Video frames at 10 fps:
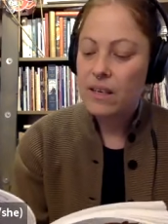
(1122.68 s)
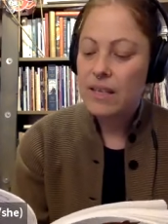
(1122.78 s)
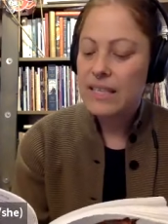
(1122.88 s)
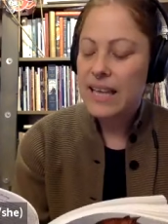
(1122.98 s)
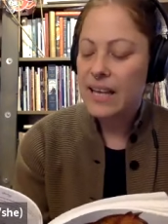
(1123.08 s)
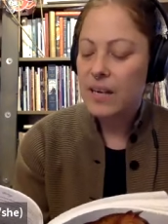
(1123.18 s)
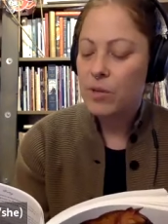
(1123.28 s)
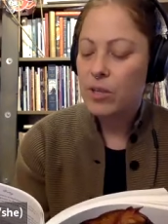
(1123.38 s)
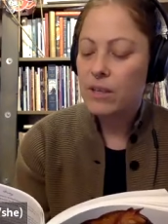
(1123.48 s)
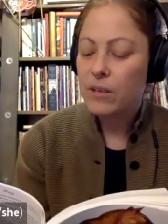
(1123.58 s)
This
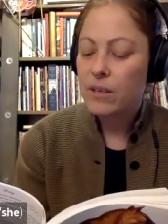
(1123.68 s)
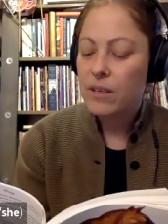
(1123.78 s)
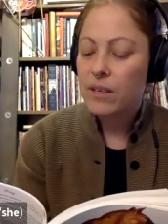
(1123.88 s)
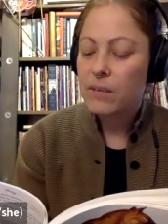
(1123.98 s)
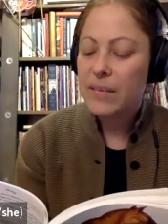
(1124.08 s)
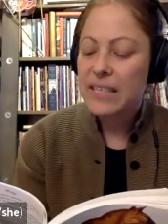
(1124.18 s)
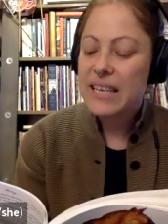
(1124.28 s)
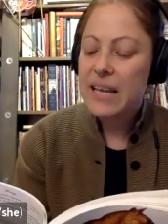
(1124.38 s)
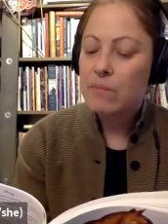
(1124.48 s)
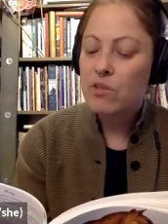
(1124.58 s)
animal picks
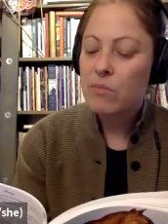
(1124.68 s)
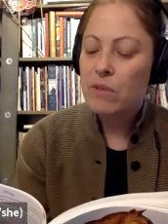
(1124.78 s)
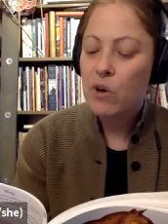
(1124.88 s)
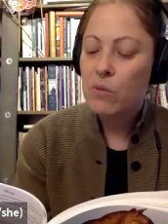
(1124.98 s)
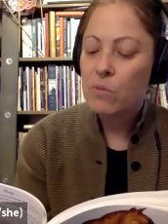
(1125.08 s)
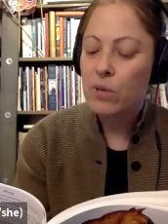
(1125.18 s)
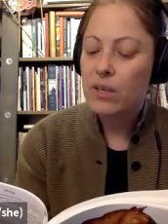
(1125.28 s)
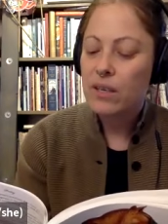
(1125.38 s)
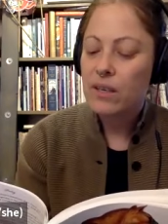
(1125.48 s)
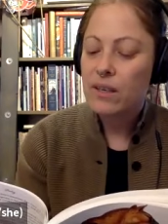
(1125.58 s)
names from the phone
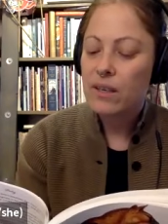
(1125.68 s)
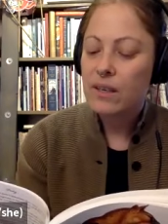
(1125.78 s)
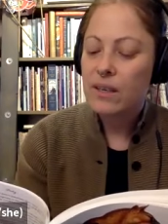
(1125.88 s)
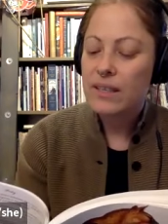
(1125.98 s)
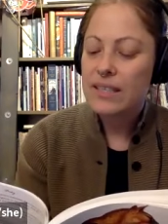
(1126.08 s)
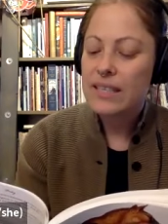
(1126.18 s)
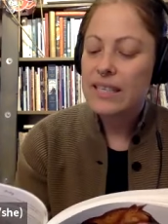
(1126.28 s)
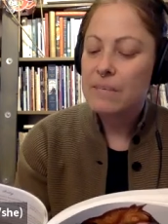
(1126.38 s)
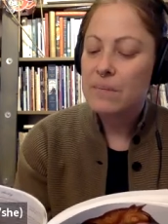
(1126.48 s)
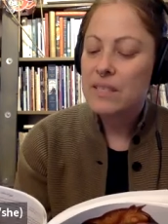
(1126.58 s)
book and
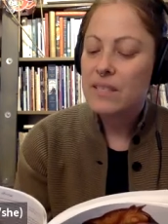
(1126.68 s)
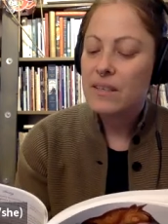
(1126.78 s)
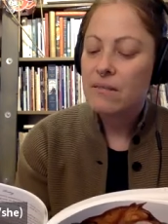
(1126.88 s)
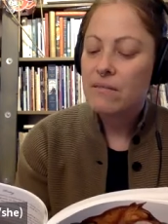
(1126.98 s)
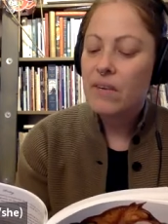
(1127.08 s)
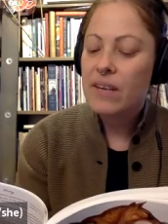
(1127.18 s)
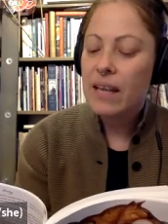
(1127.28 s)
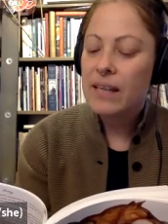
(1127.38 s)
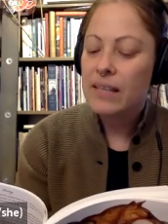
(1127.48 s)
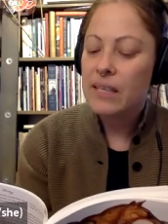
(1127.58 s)
sleeps very
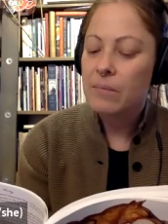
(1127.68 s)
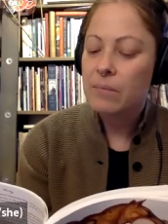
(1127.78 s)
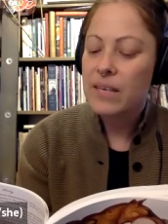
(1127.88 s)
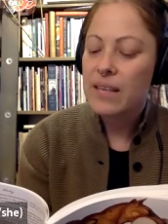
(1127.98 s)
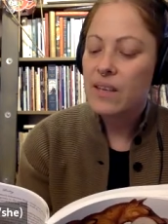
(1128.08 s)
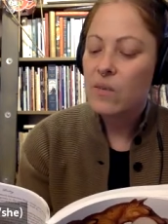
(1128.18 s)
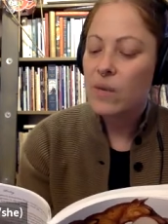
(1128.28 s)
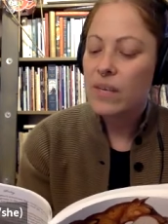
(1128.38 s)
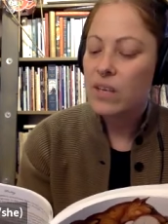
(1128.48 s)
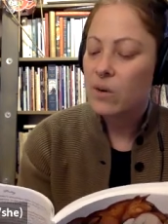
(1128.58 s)
lightly beneath their
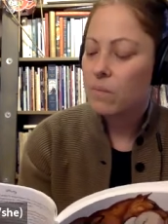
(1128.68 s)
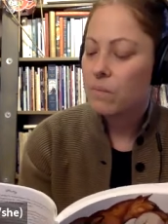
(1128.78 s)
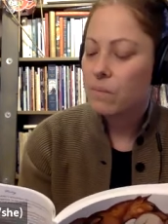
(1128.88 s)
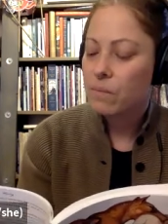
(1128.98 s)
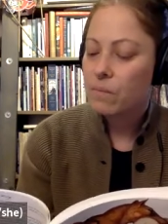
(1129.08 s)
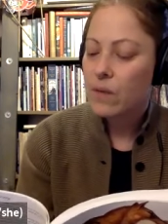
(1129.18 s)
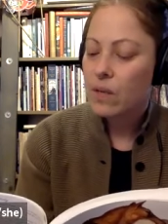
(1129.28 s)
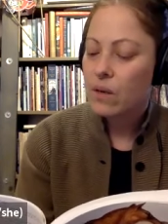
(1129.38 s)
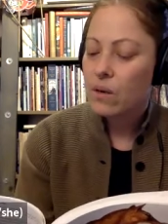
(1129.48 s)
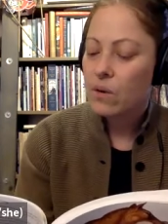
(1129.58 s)
window,
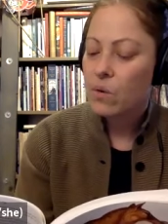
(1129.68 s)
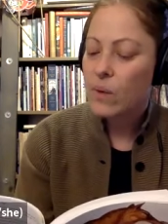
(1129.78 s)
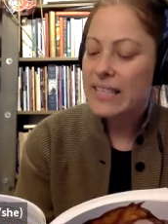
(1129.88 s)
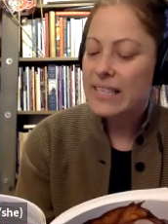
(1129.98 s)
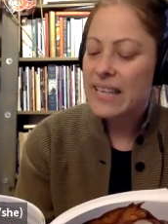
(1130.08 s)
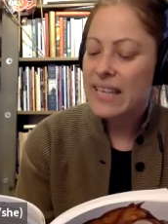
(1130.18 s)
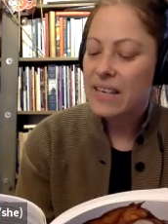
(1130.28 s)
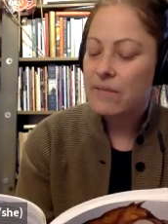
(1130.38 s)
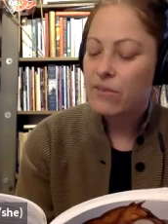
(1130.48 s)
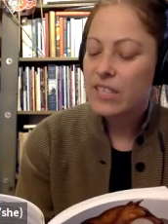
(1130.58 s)
or wakes
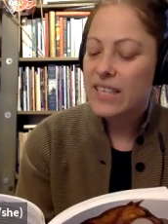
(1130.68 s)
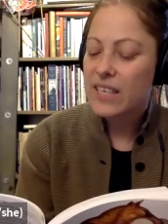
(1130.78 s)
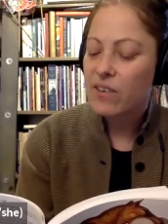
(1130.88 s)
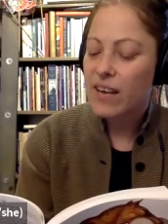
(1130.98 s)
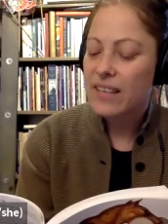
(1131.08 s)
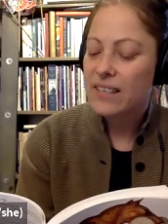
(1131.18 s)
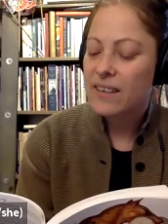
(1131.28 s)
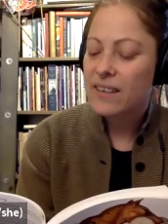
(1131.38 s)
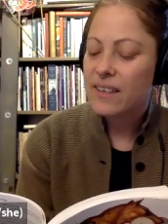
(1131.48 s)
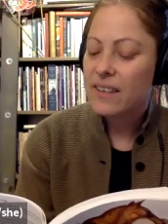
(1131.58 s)
late for a cigarette,
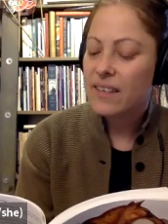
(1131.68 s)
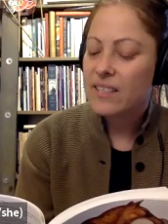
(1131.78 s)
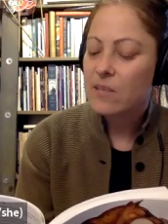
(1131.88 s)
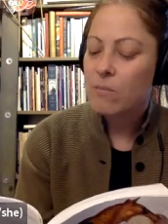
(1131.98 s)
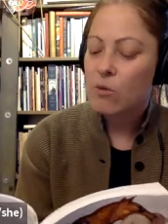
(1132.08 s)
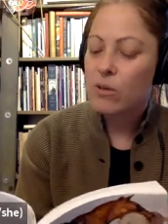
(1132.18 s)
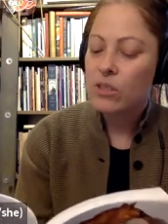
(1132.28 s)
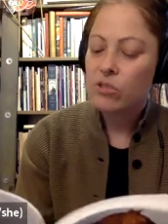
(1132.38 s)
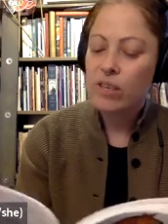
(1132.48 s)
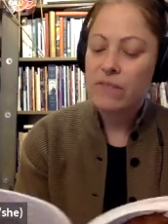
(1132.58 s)
and its smoke
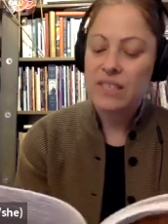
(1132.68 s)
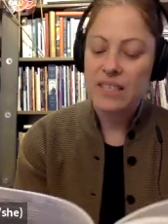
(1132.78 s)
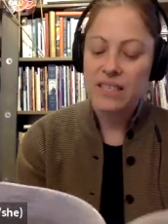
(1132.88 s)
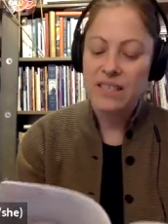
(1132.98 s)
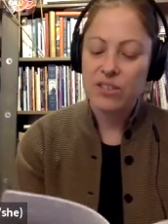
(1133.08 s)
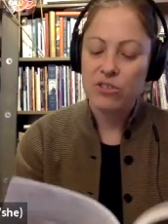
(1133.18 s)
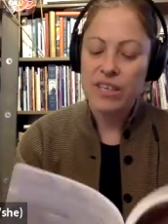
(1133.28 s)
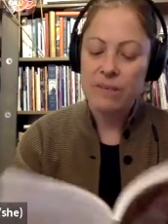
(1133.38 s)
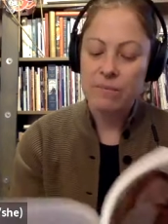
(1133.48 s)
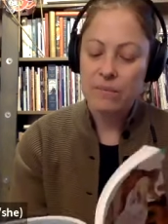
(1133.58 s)
drifts into their
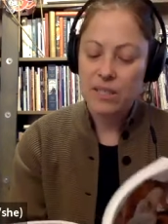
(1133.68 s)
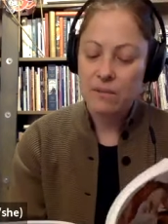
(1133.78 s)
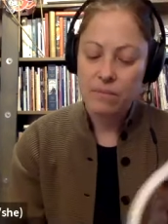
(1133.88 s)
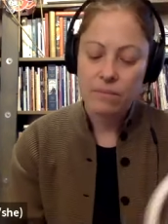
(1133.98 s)
dreams.